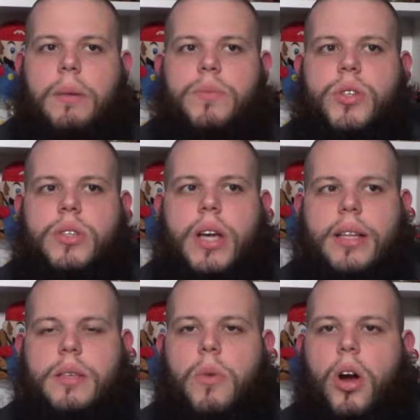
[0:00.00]
So it's
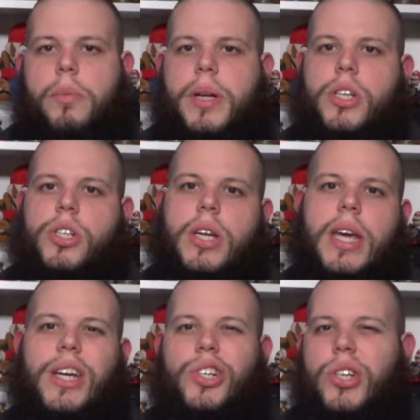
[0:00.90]
got some
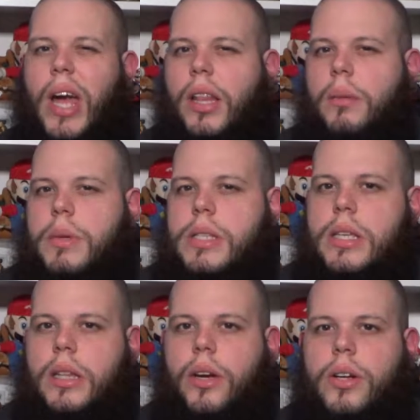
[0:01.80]
RPG-ish elements
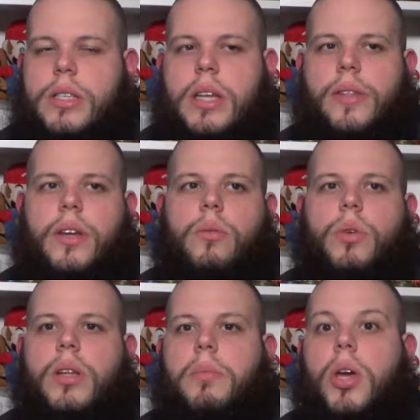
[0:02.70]
in there. It's nothing
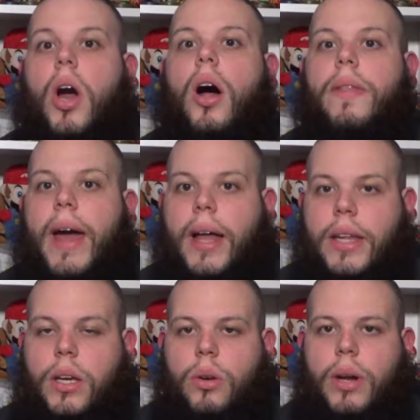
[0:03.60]
really beyond that.
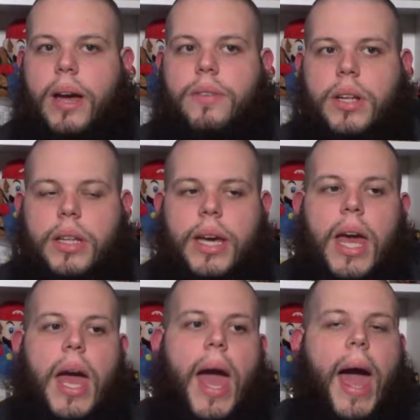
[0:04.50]
Like, you don't have any
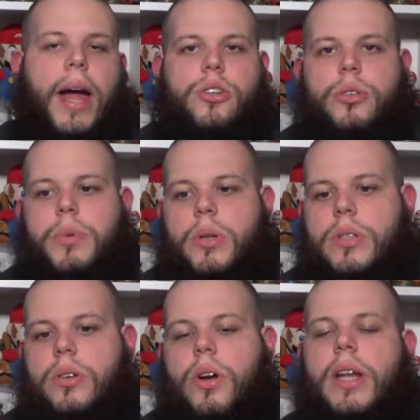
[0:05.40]

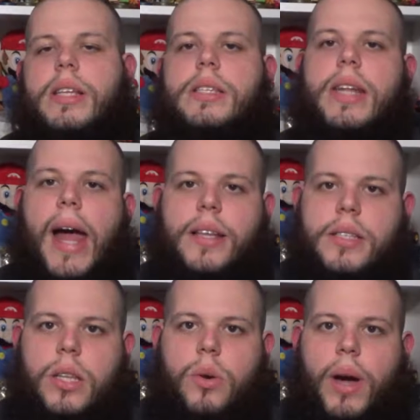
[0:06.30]
attributes or any
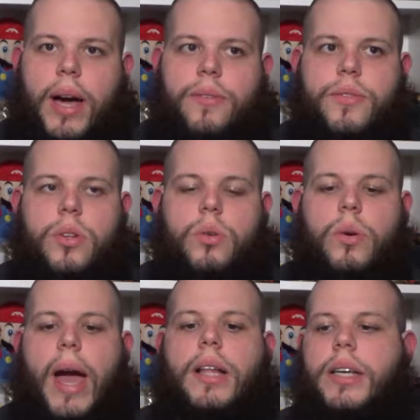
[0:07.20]
stats that you have
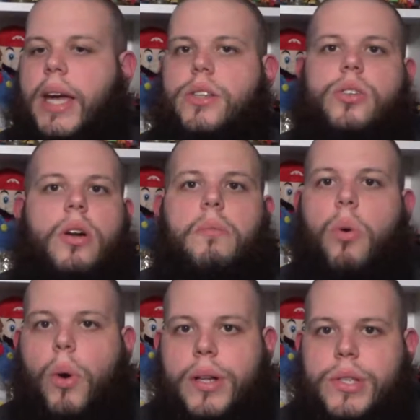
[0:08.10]
to allocate certain
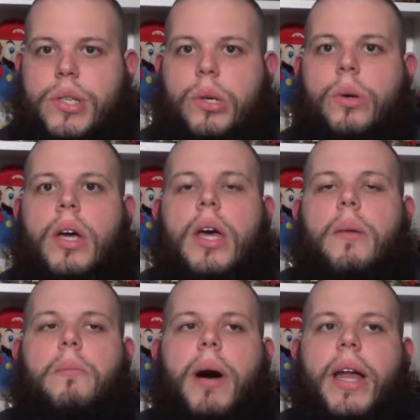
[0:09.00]
points to,
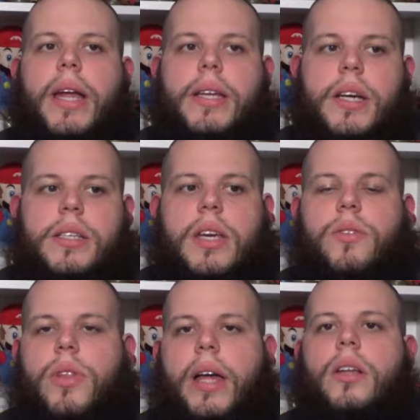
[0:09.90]
but it does give
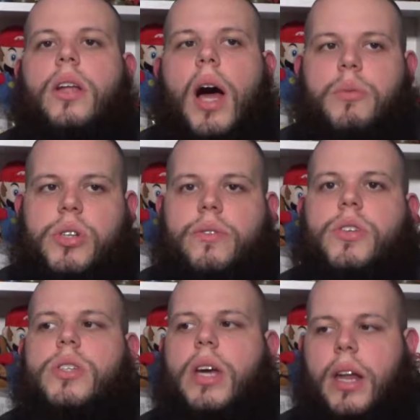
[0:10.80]
you that little option of
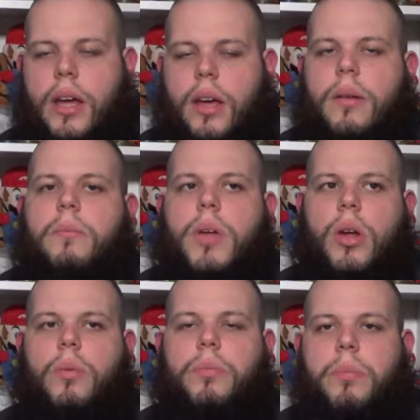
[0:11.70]
just kind
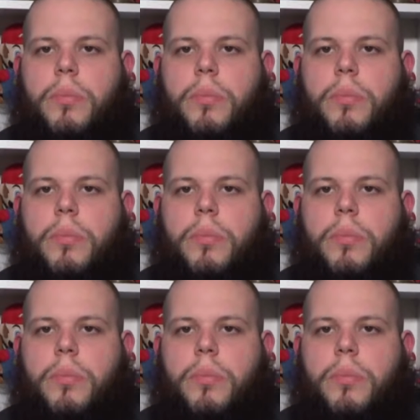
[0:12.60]
of,